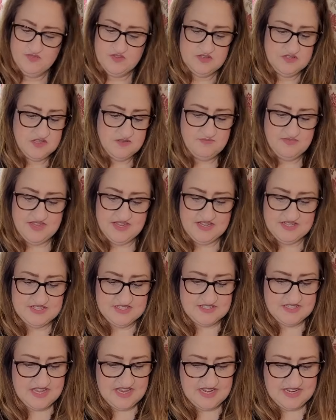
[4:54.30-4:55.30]
something is
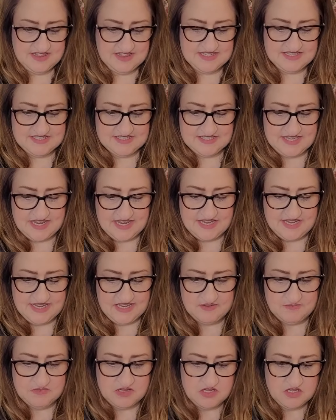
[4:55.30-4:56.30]
staying the
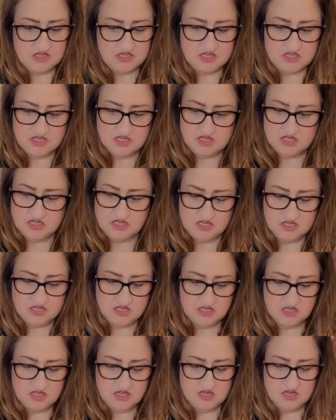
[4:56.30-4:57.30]
same.
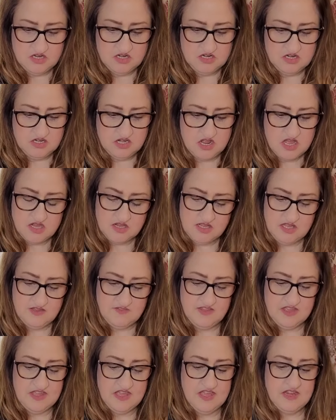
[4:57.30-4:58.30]
Not
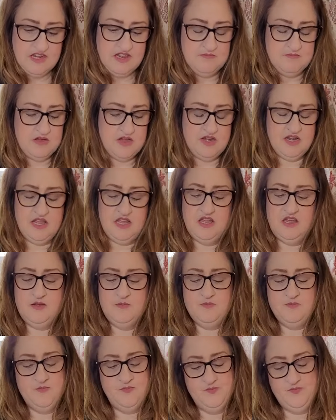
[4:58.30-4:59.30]
giving
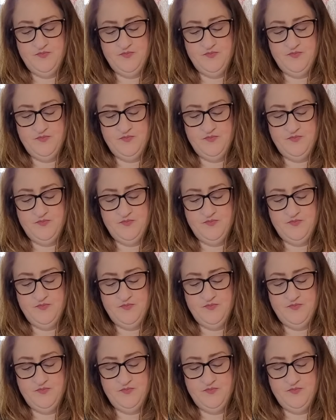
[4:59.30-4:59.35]
anybody